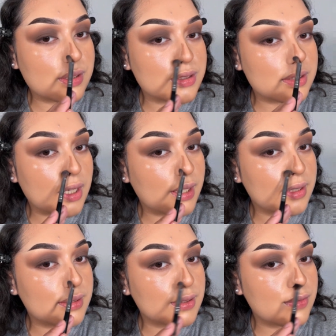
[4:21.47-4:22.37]

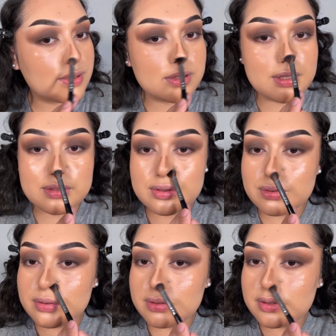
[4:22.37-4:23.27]
sides of the
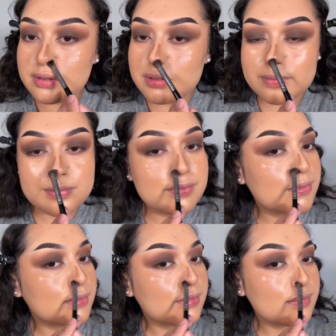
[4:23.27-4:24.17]
nostrils
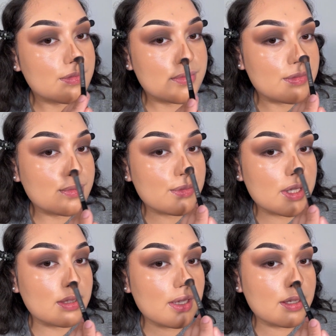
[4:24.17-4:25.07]

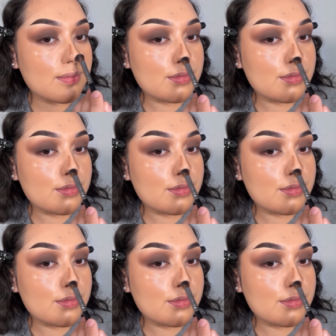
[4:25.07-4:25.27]
like that.